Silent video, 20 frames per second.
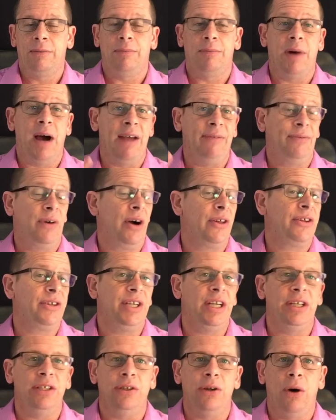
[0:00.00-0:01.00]
My father
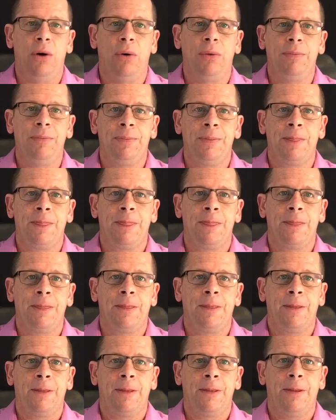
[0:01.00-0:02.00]
didn't know,
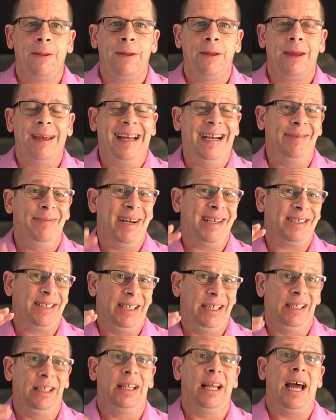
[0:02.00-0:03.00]
and I'm
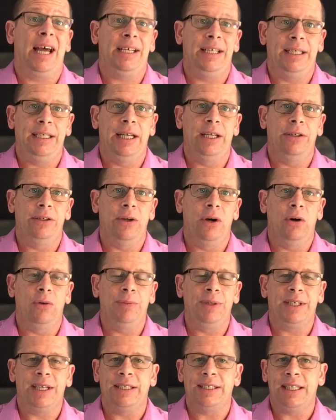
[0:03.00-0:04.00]
actually glad he didn't know
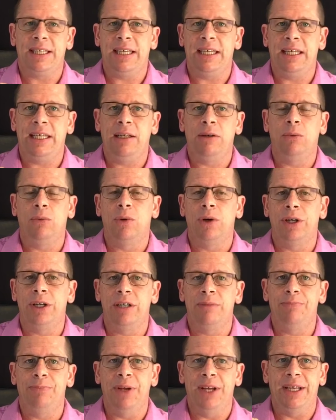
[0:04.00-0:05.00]
because he would
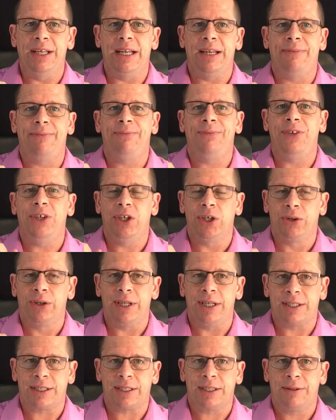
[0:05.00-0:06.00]
have been
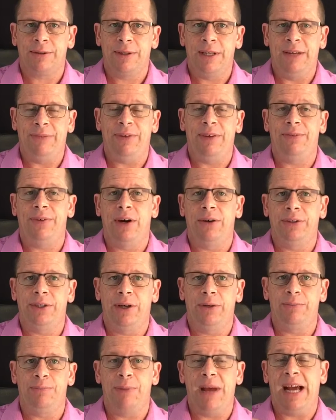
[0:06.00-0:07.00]
furious if he found
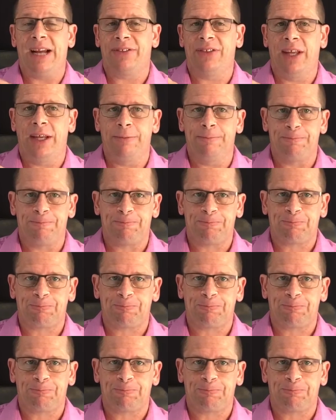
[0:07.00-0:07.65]
out back then.